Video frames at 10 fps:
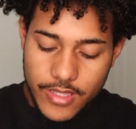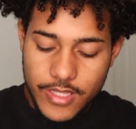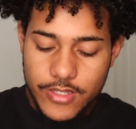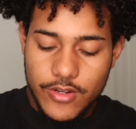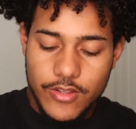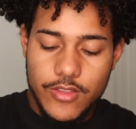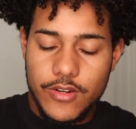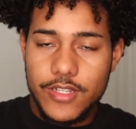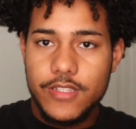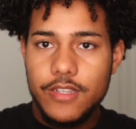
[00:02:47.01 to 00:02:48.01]
These are
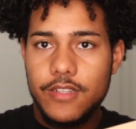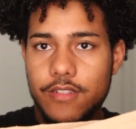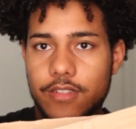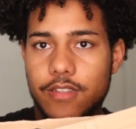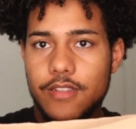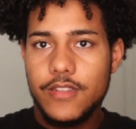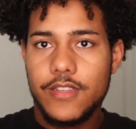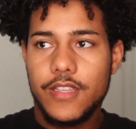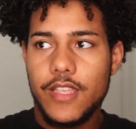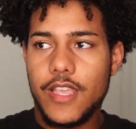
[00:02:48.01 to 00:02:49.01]
36.
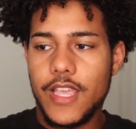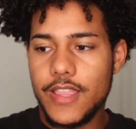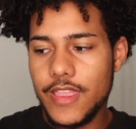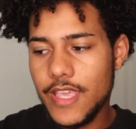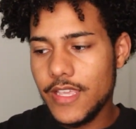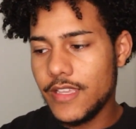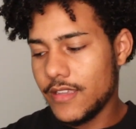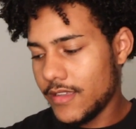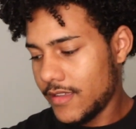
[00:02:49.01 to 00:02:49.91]
And they